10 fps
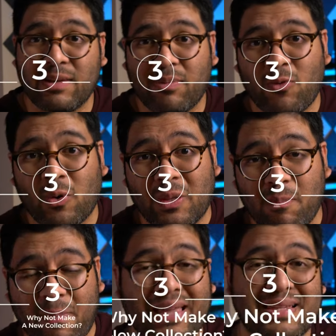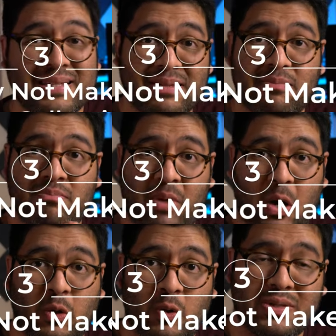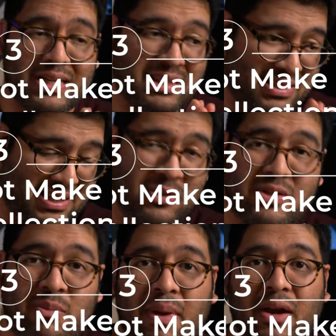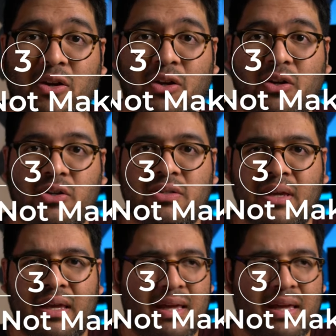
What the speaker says: I said before, their base models like the Steel Submariners,